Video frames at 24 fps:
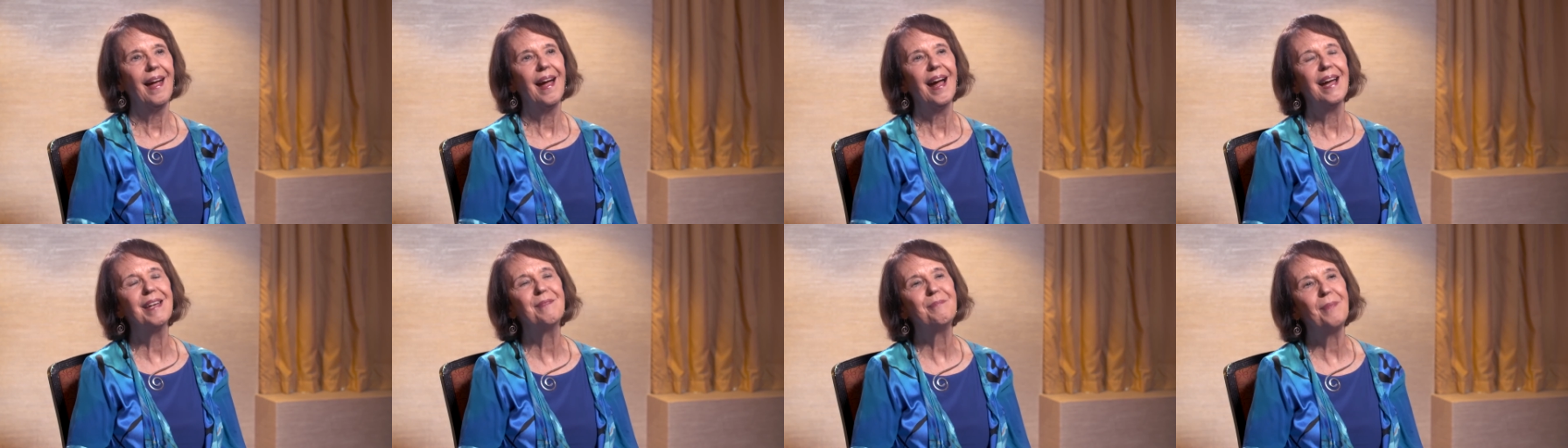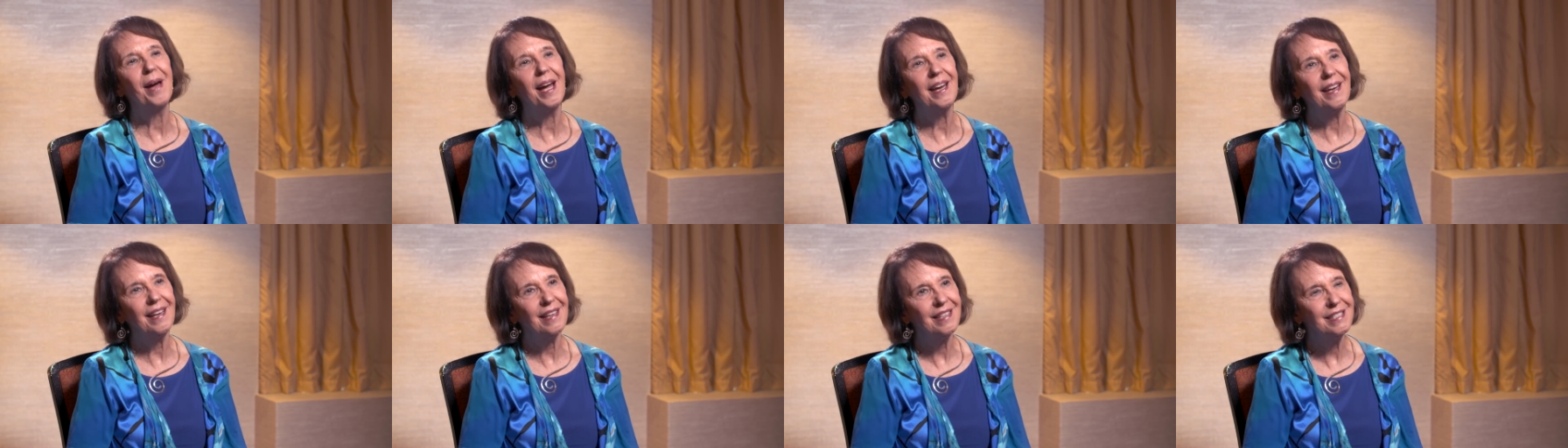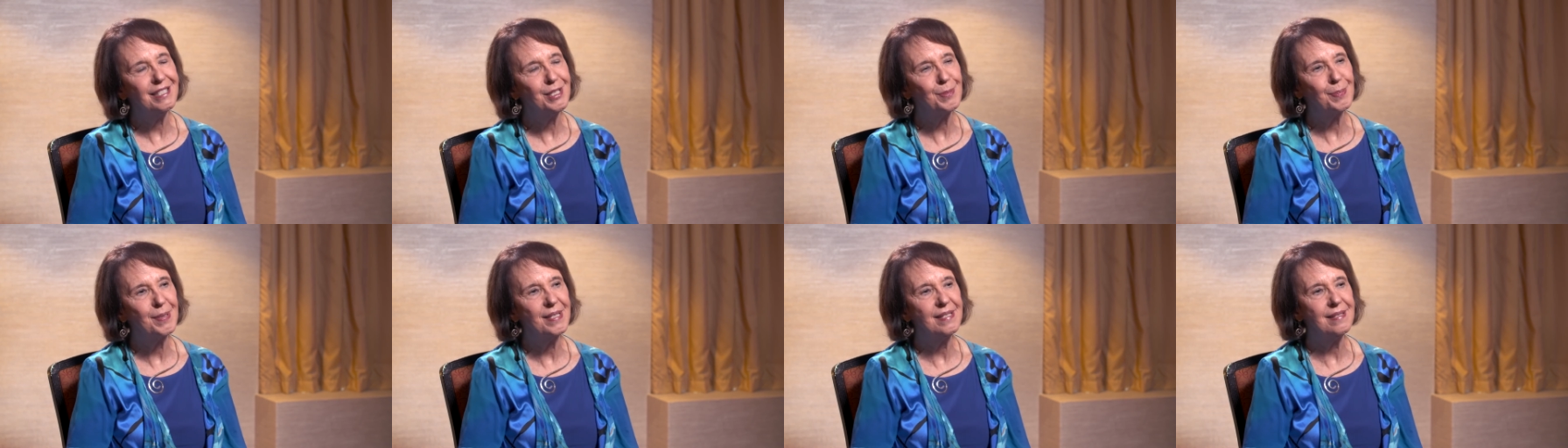And my
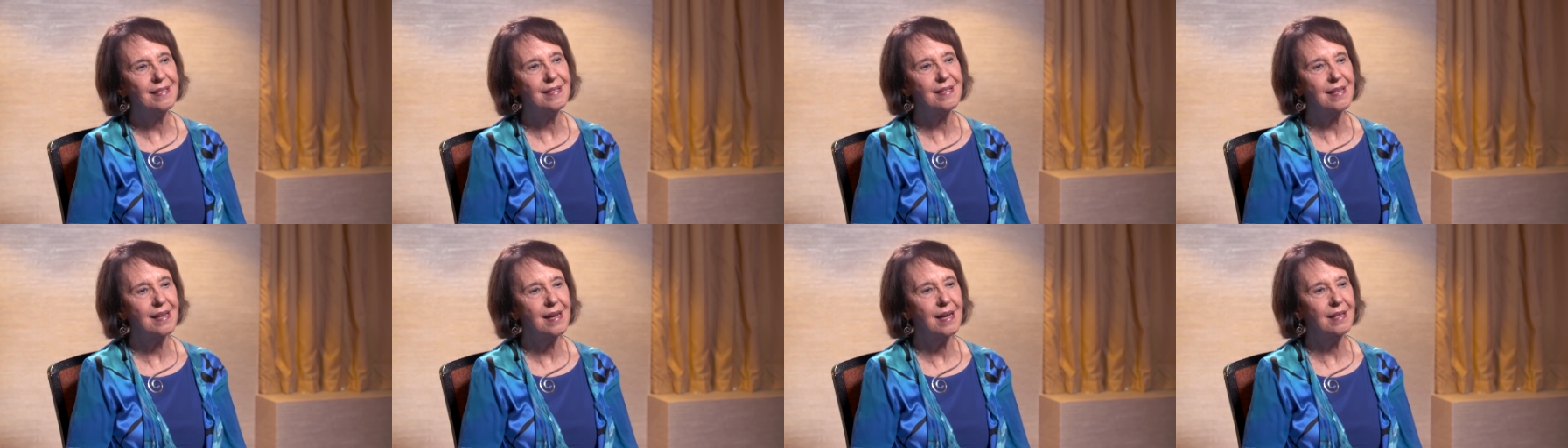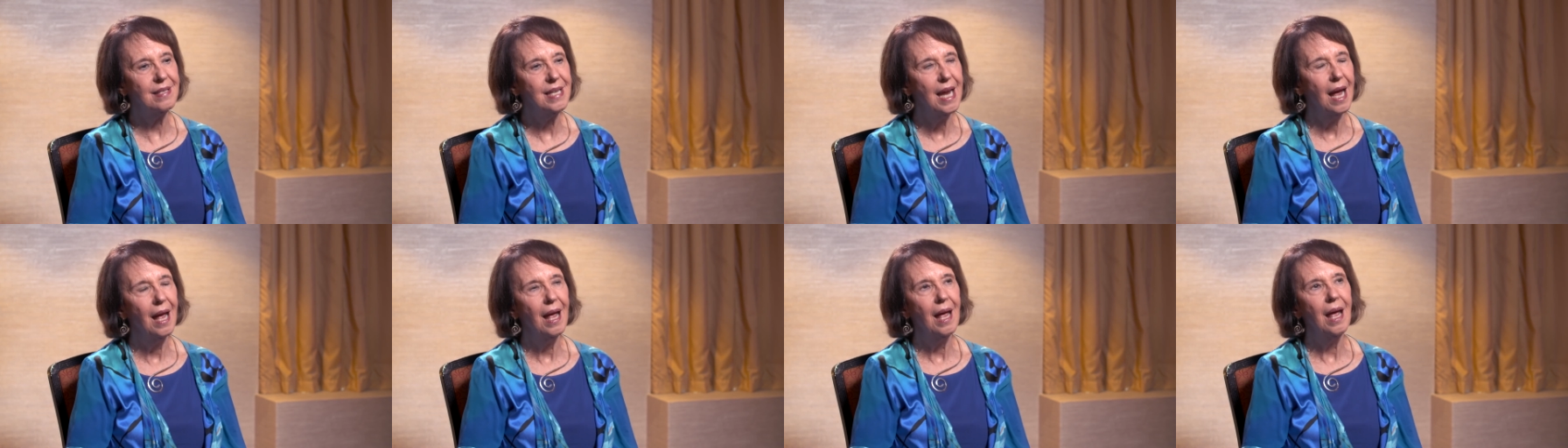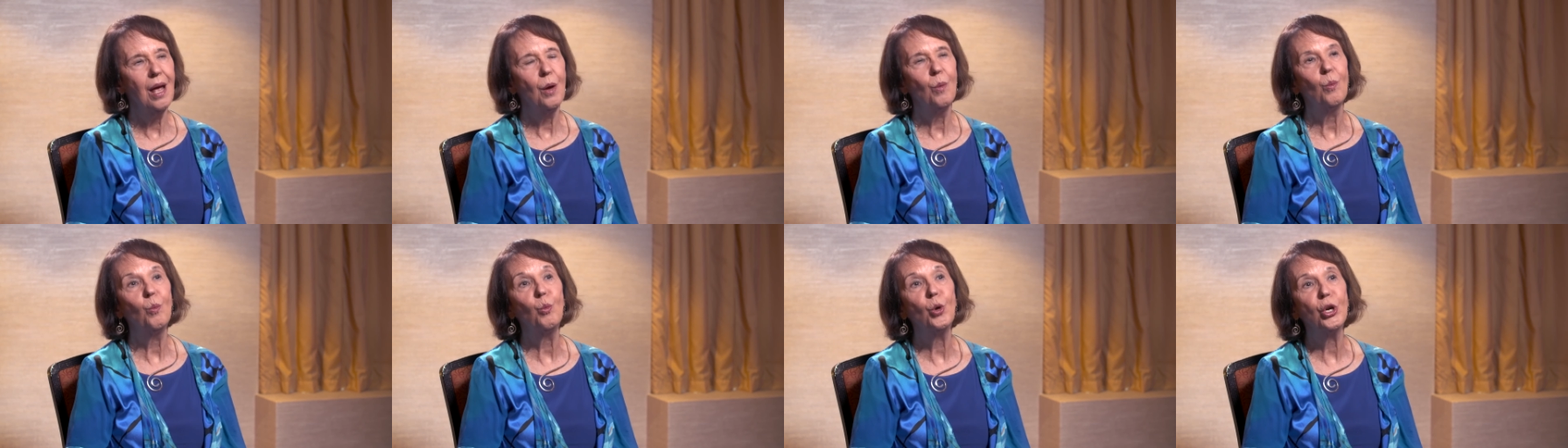husband said,
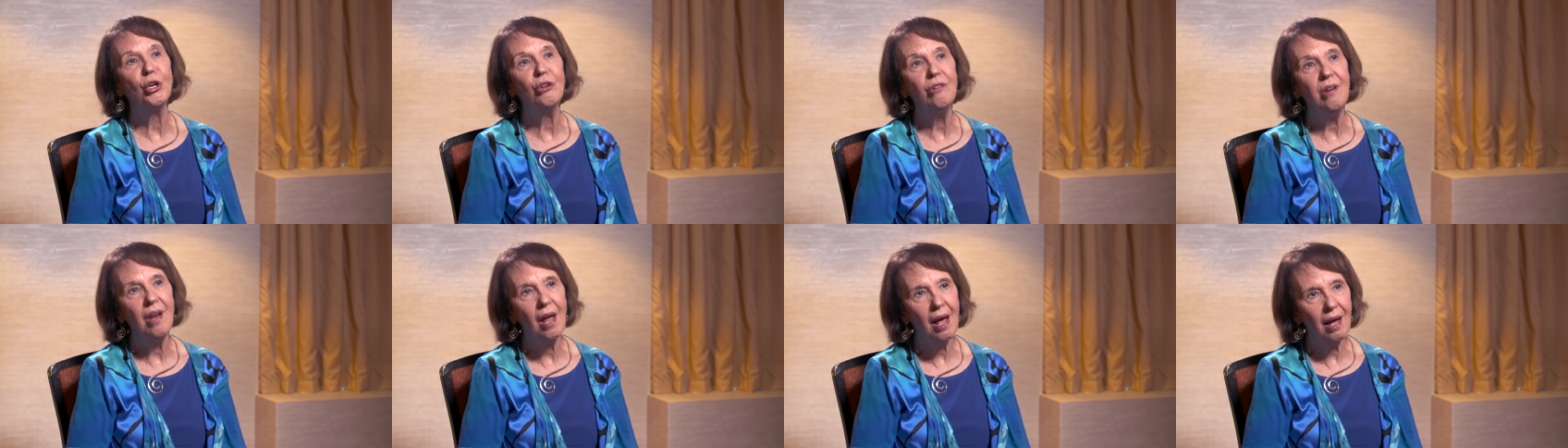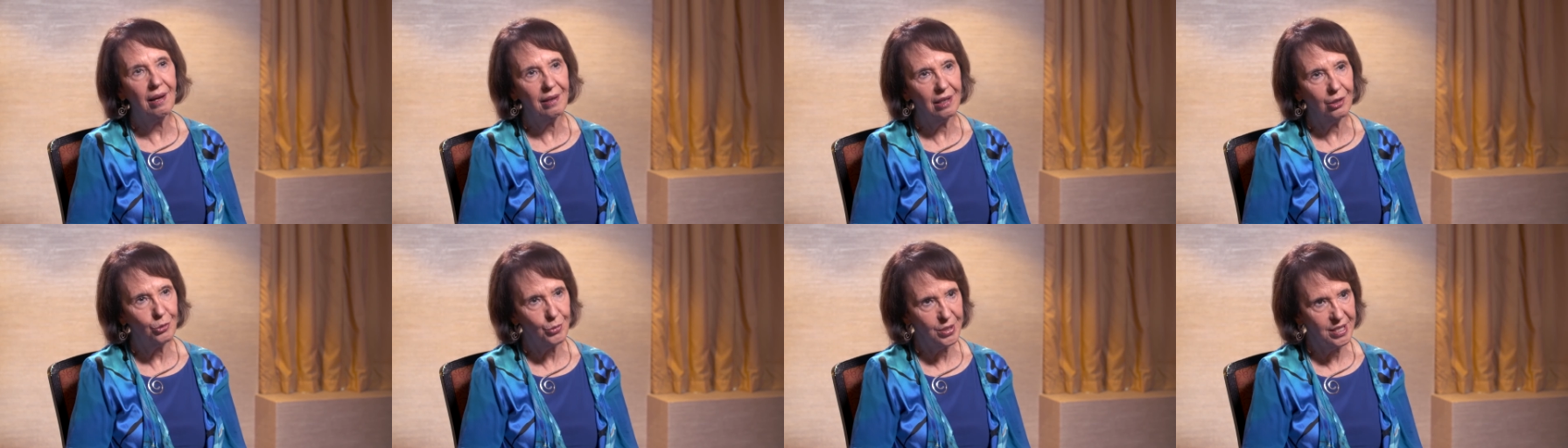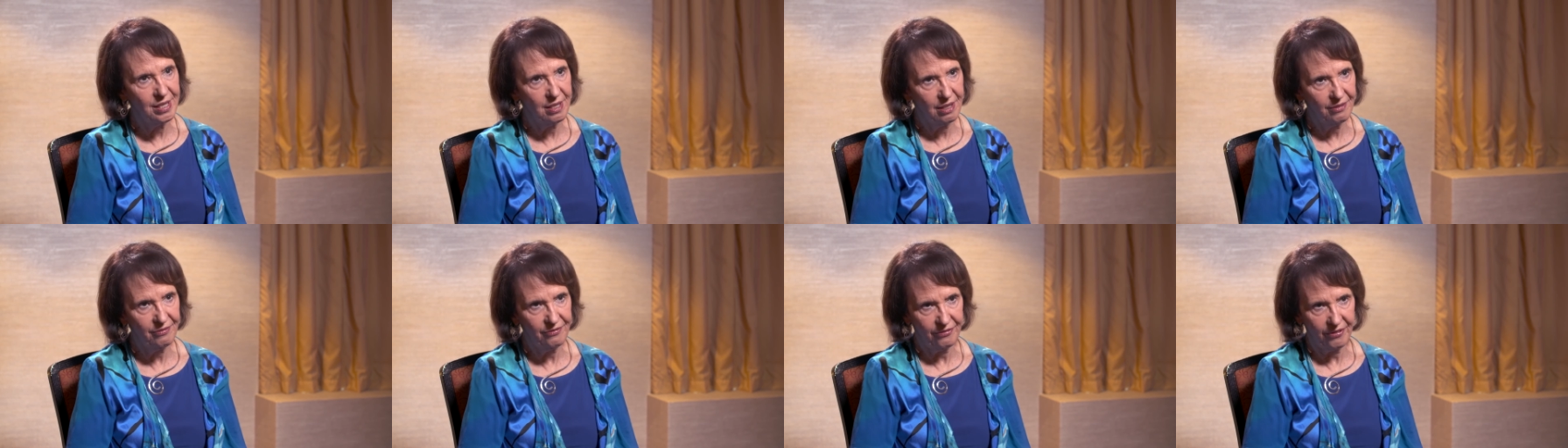we're not
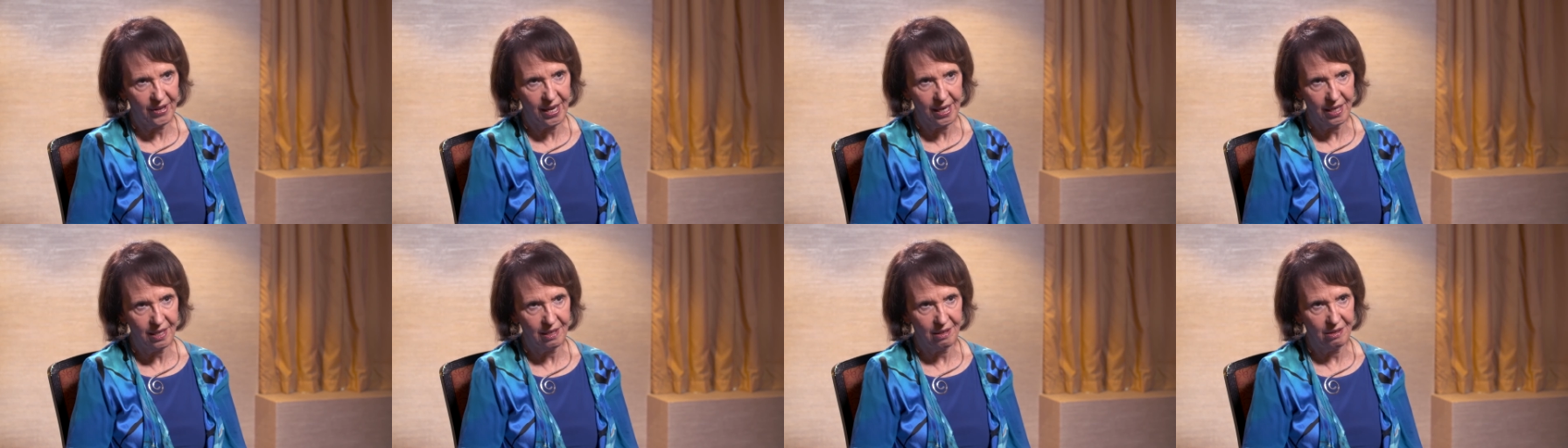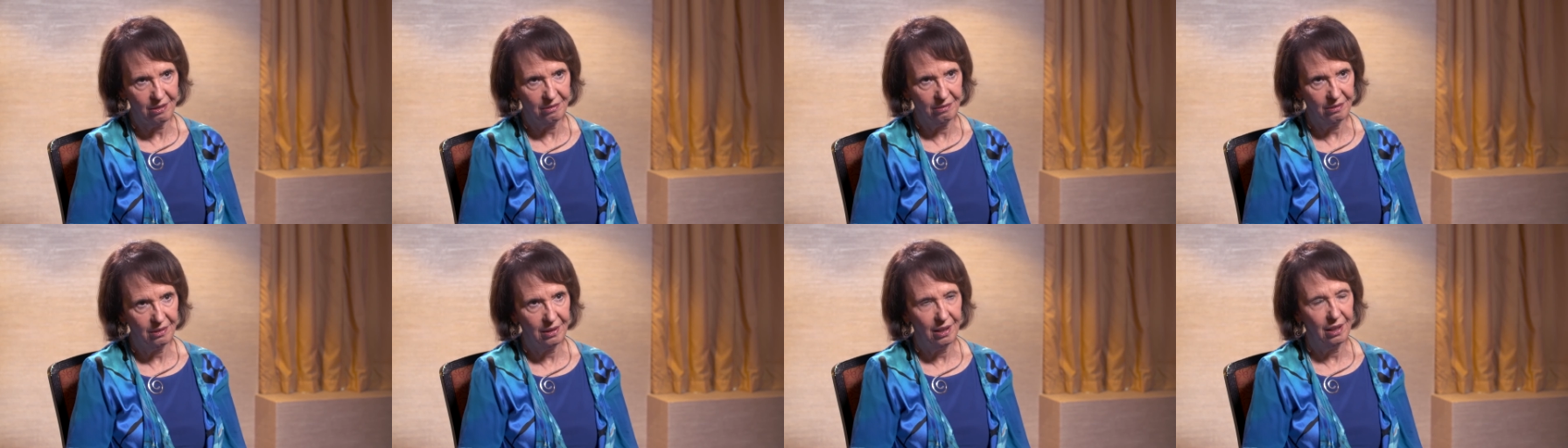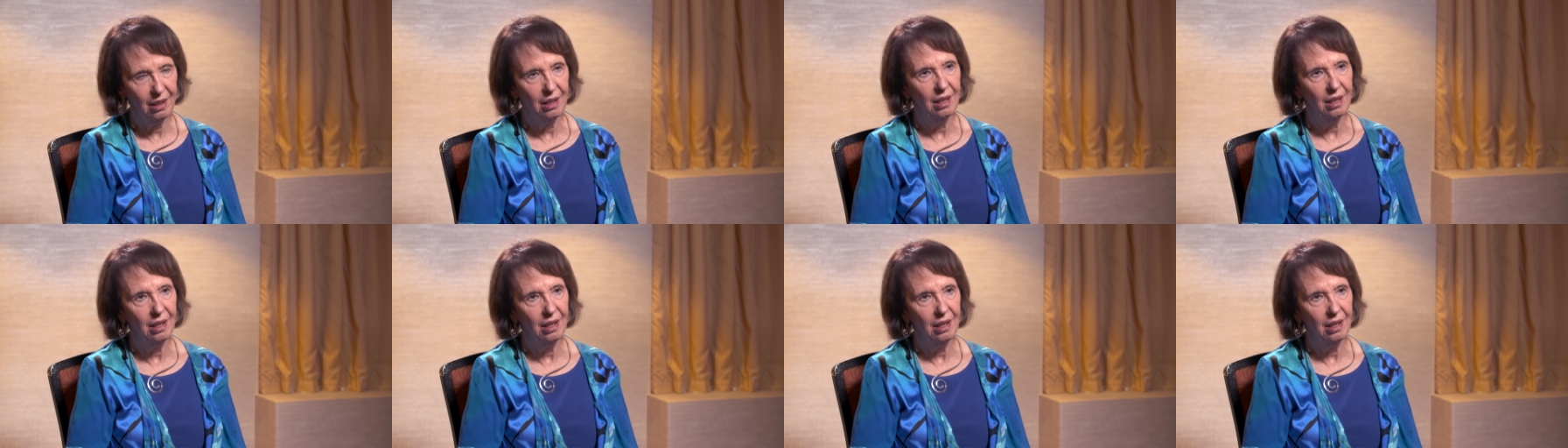going to fail.